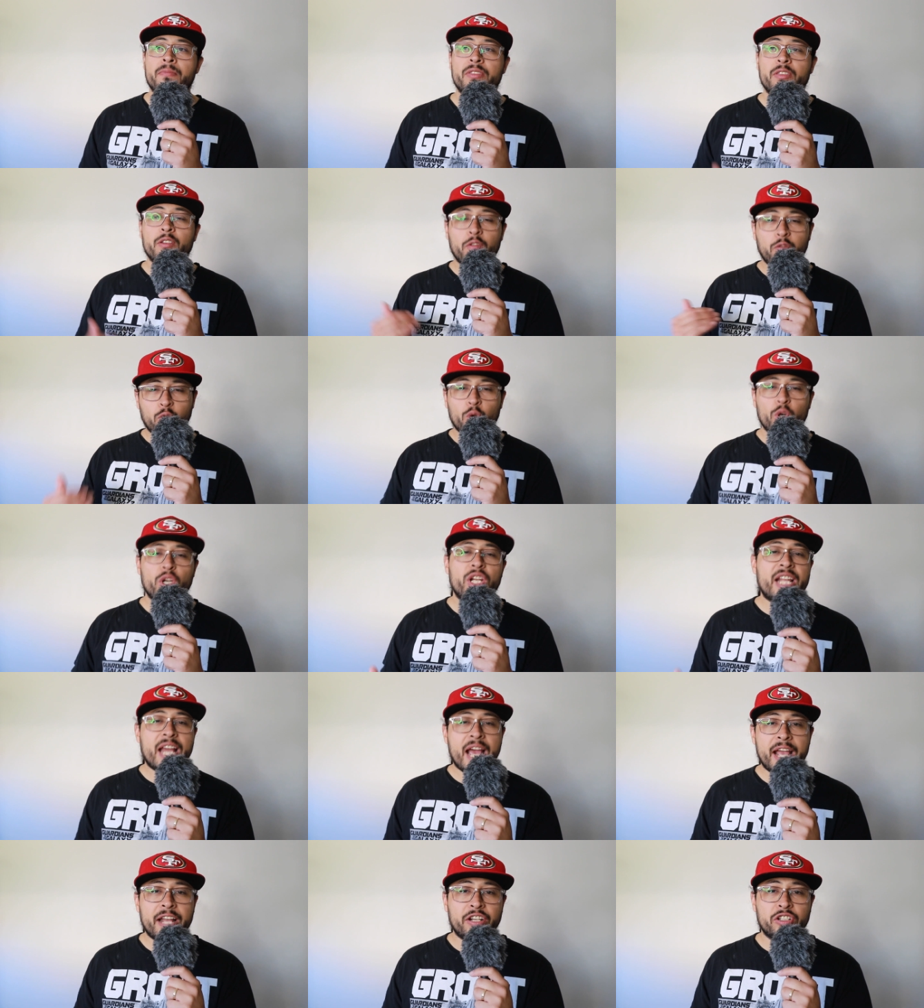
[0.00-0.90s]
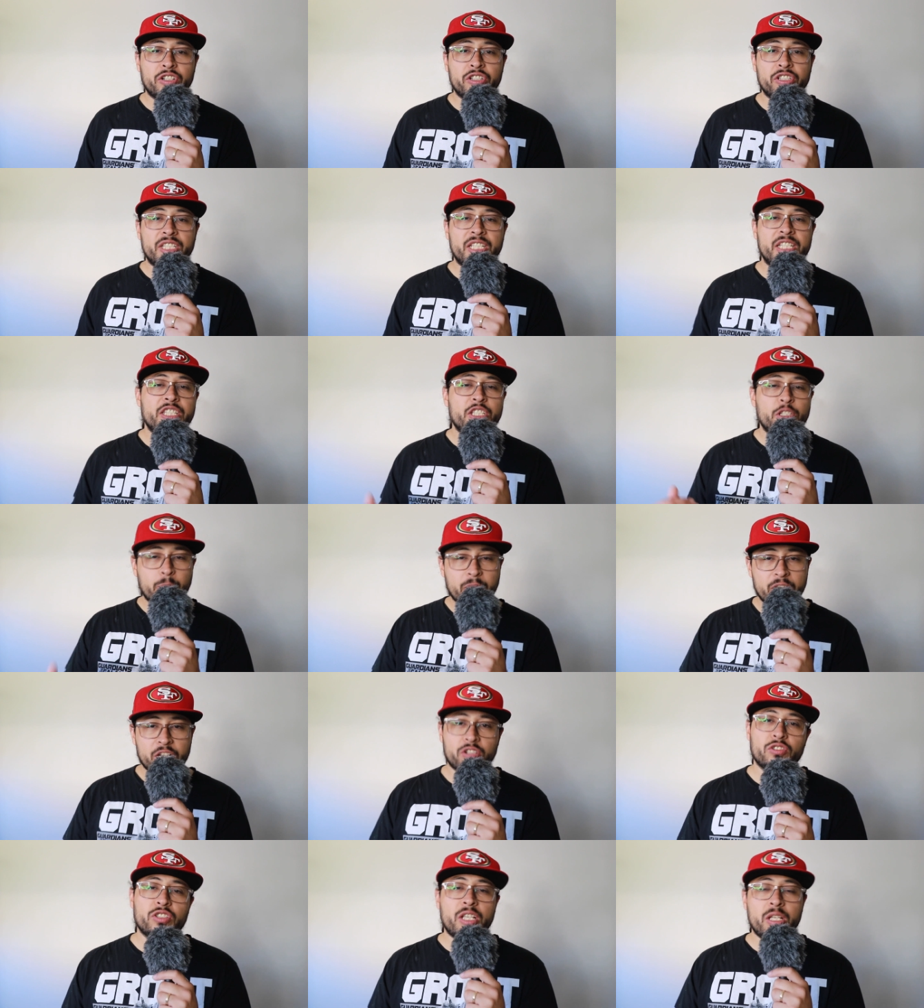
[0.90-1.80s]
the 49ers in
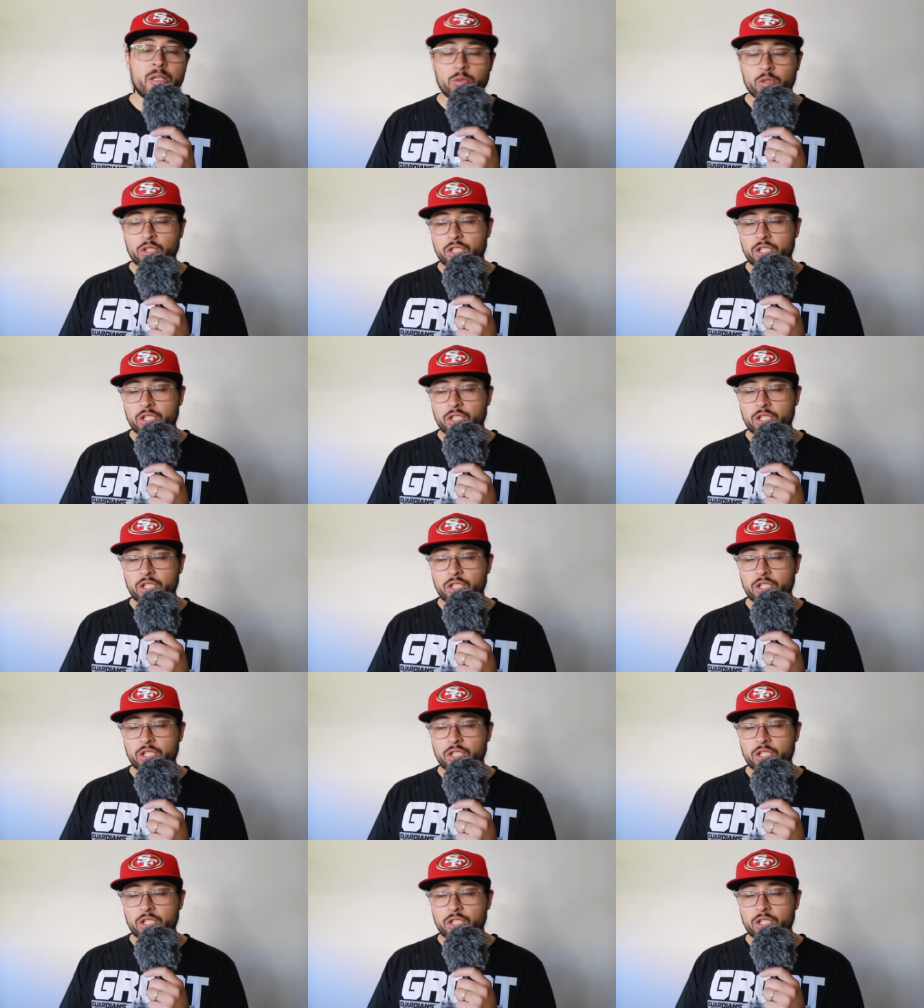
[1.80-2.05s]
special teams,